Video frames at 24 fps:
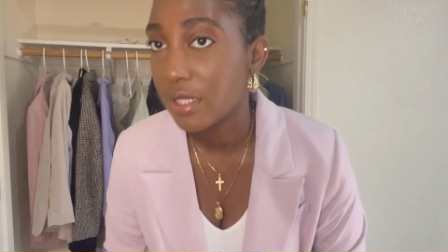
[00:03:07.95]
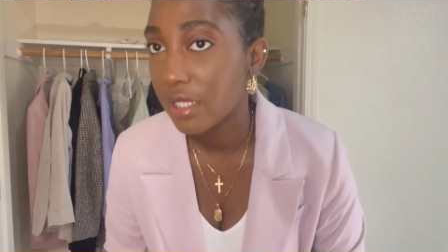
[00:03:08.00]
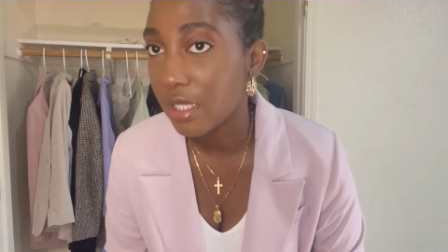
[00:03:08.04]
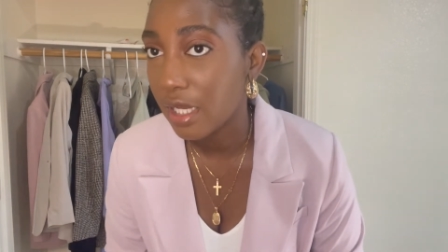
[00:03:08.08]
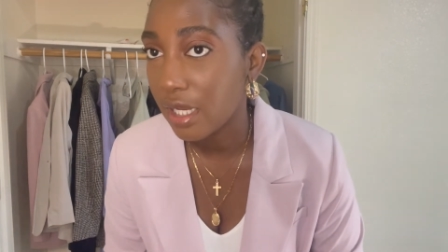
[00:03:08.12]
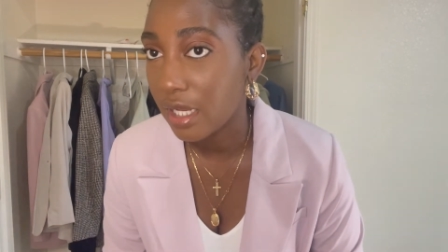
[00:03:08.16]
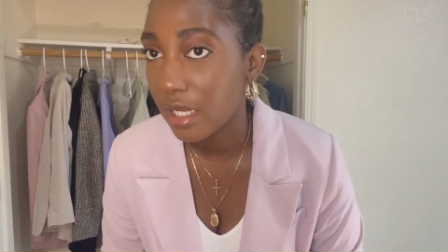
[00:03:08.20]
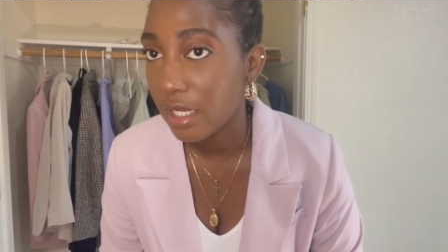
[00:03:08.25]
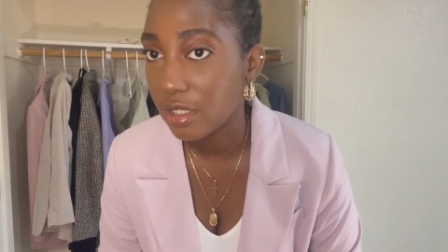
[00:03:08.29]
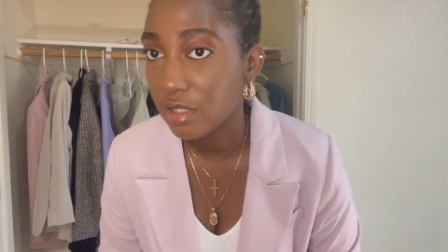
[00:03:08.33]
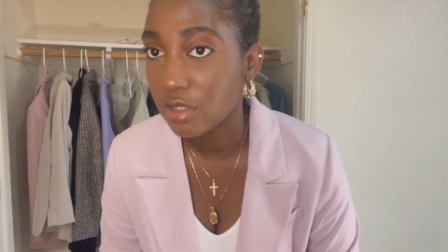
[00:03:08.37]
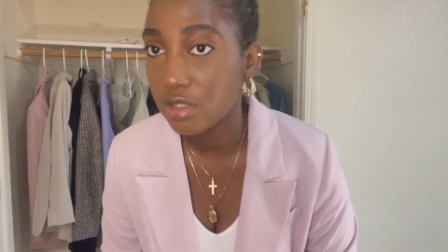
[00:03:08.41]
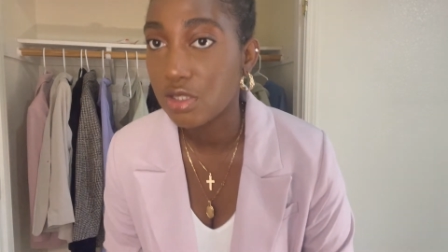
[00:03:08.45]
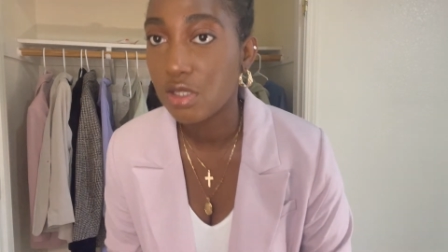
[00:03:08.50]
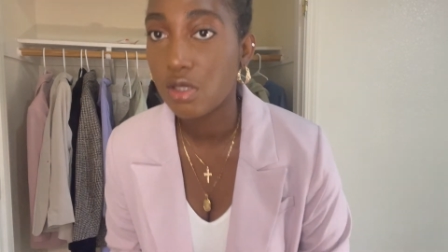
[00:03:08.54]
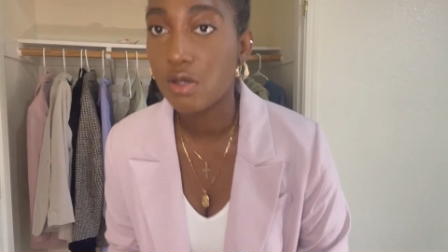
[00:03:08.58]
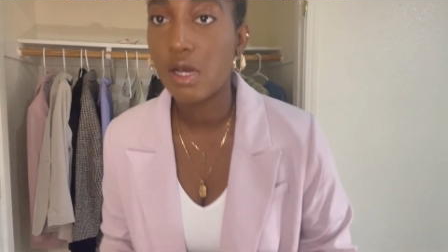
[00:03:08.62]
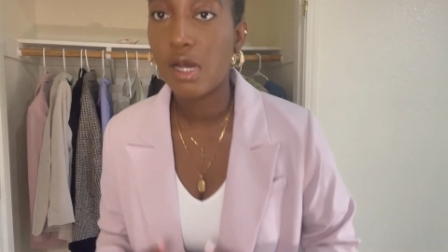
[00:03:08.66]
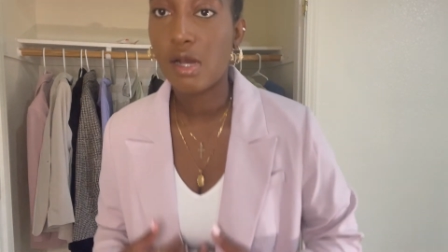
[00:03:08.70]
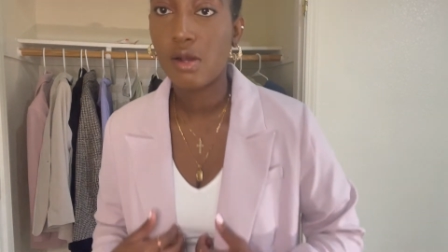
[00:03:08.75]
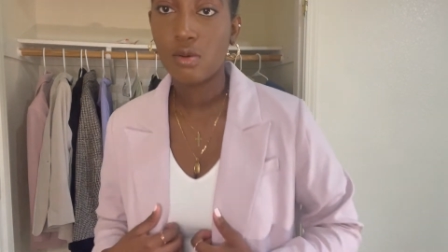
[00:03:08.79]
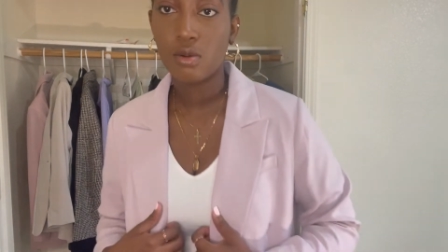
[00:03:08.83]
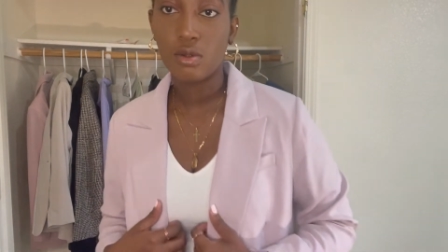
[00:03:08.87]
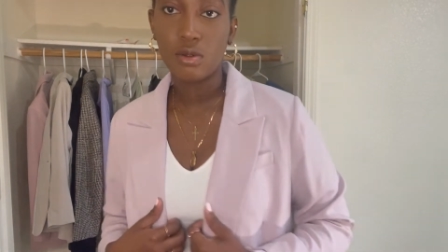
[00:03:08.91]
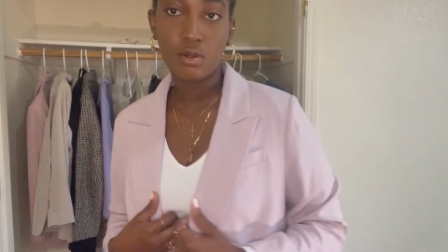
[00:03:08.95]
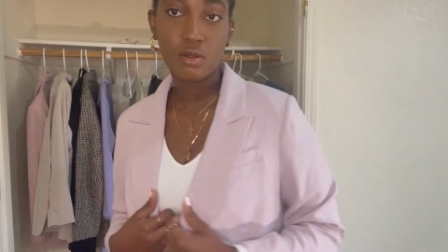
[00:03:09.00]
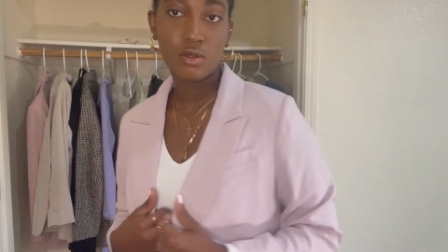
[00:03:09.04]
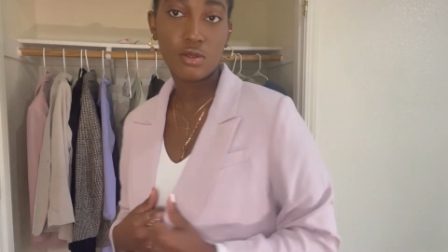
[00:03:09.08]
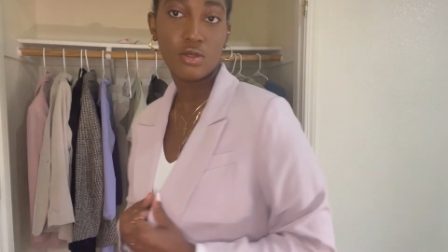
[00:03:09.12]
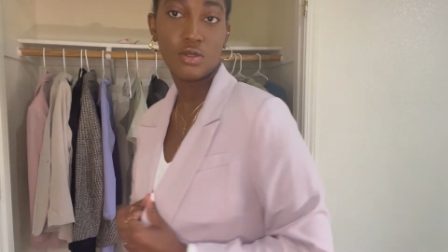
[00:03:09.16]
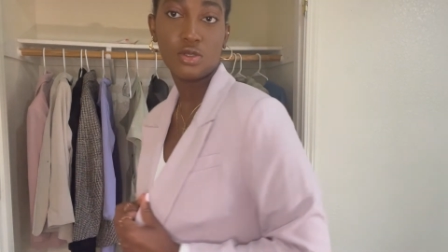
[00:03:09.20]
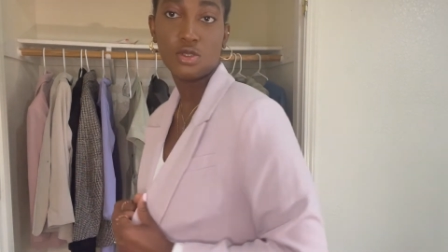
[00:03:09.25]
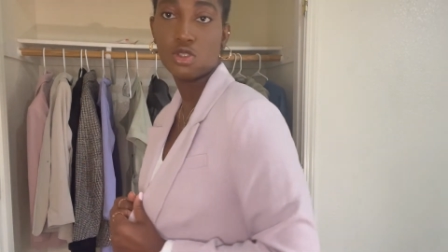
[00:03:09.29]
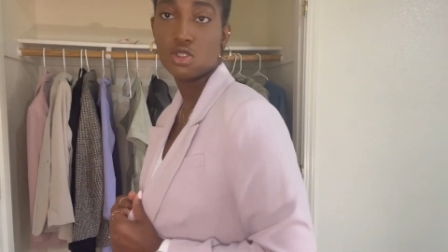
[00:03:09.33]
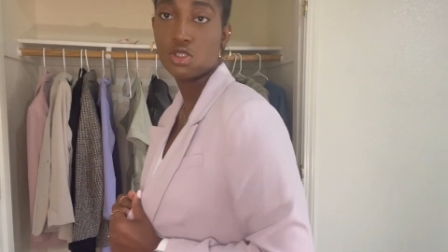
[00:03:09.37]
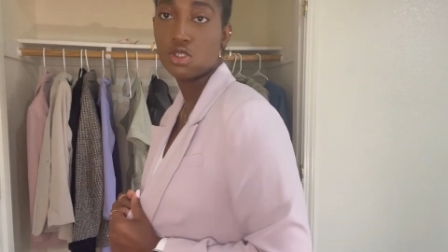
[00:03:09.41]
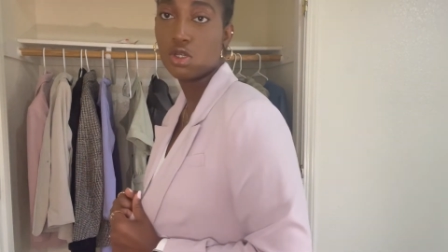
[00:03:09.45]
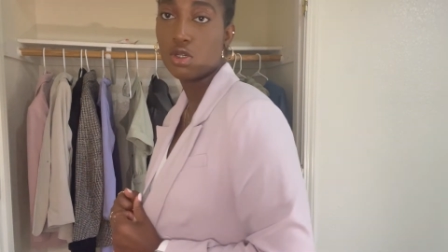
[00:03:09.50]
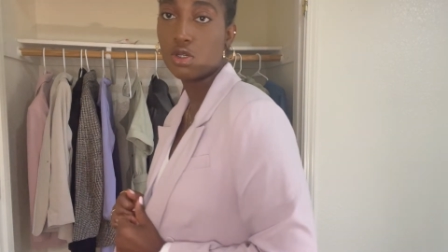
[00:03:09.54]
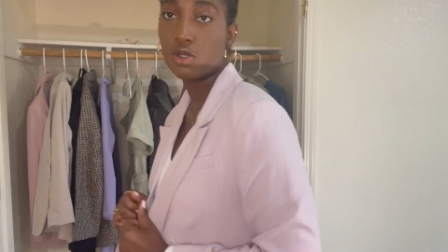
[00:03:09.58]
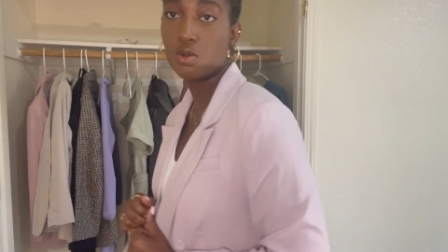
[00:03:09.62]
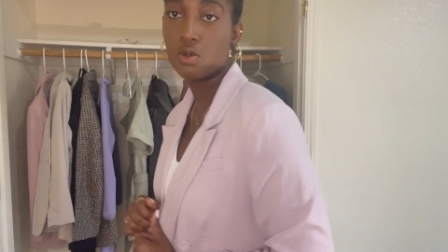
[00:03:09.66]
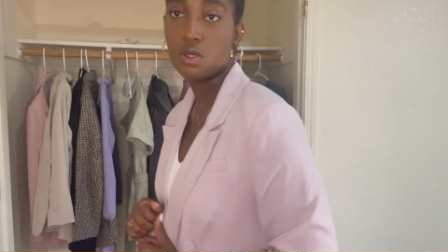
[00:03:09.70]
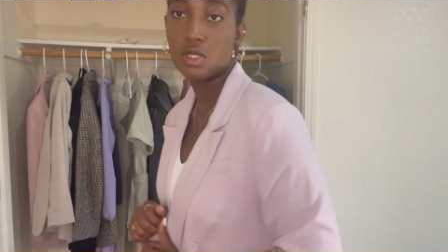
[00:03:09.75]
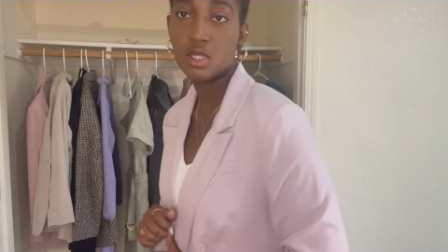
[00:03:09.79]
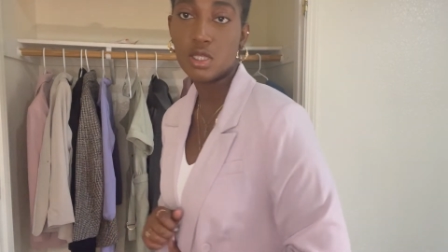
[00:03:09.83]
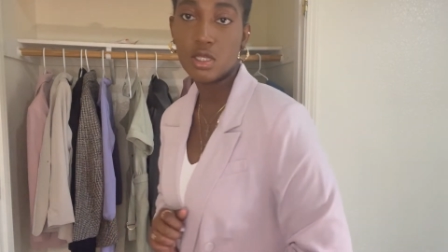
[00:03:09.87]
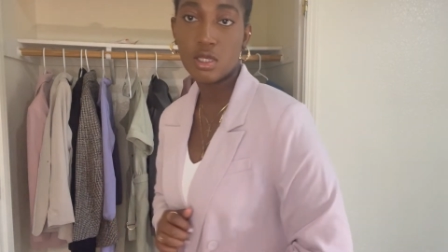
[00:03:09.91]
yeah, so I will show you
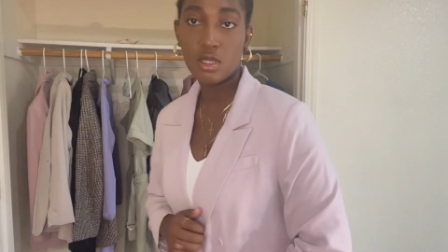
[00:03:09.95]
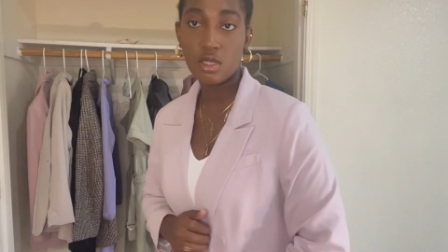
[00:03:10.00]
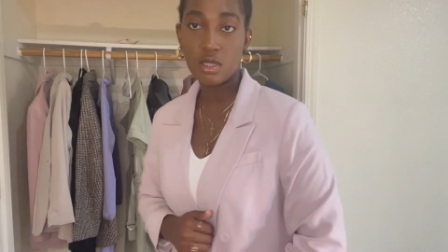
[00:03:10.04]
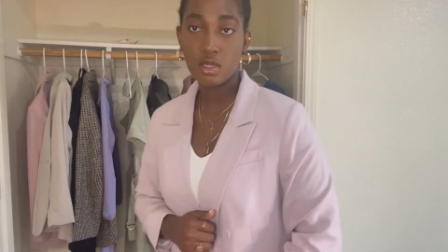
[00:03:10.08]
what the